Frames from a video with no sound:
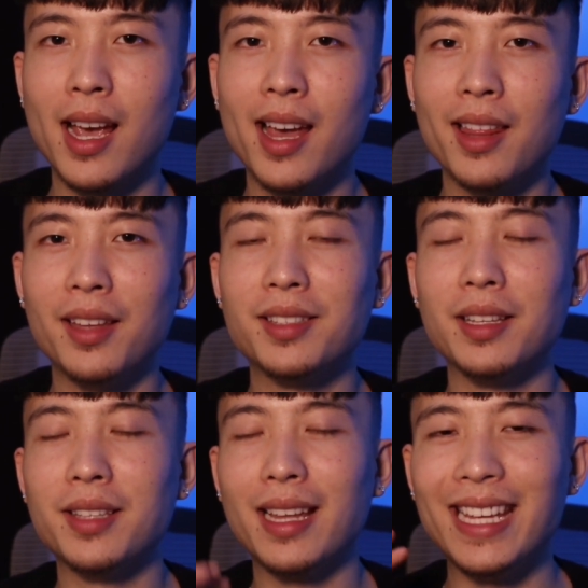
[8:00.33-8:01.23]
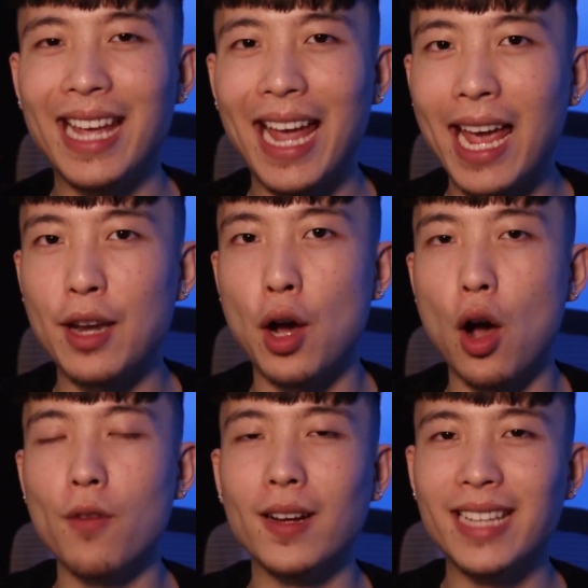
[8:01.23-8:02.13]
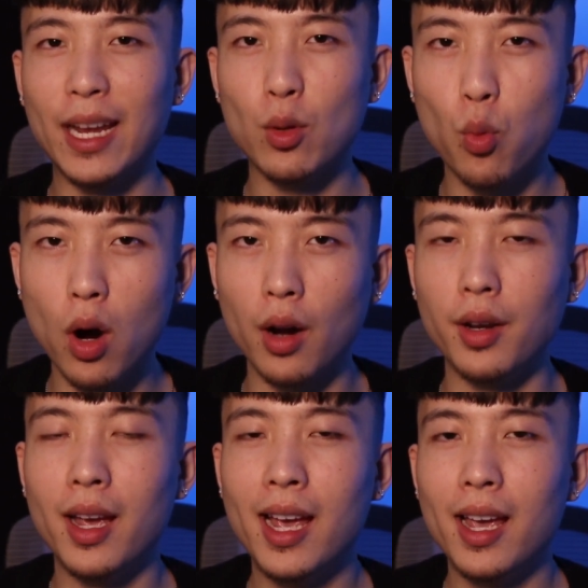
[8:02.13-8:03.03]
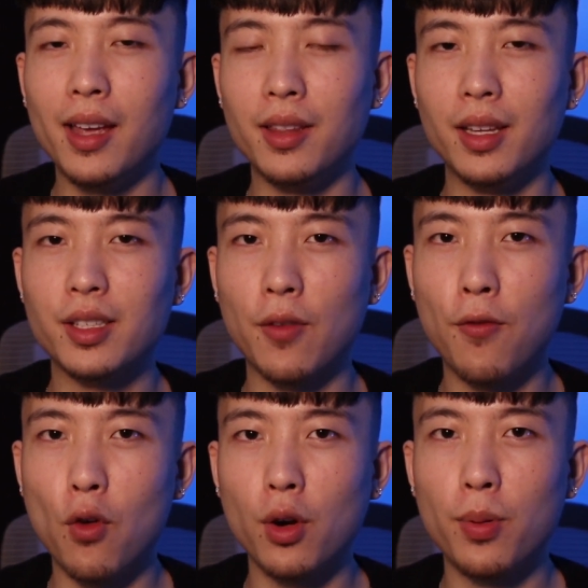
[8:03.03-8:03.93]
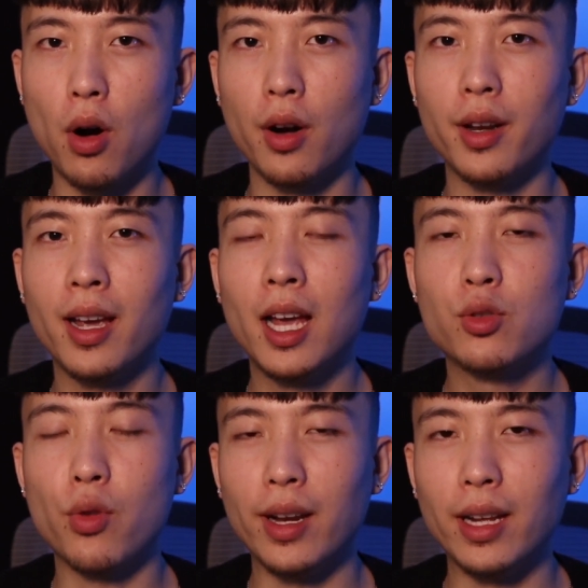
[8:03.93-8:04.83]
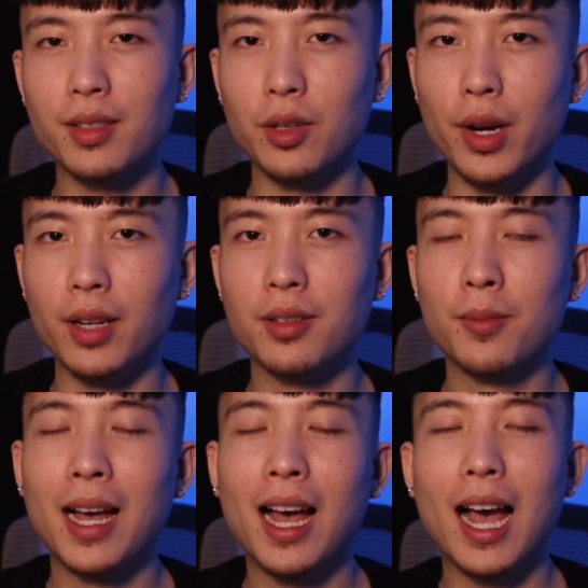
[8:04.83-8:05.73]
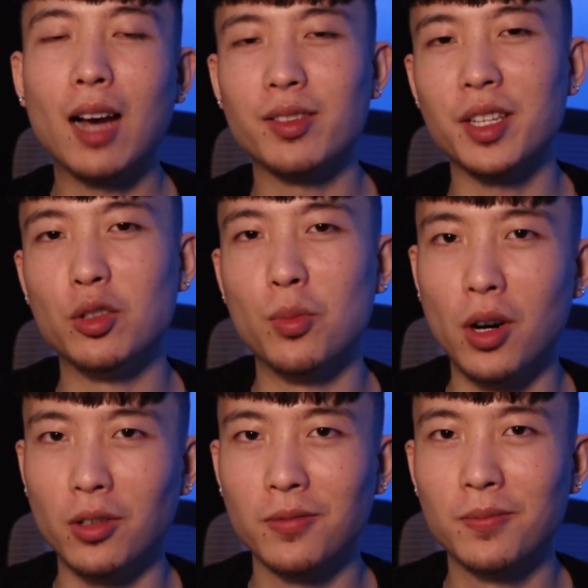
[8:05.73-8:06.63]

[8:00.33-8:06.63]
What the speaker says: This is the end of day 1 in this 4-part training series. I'll see you tomorrow.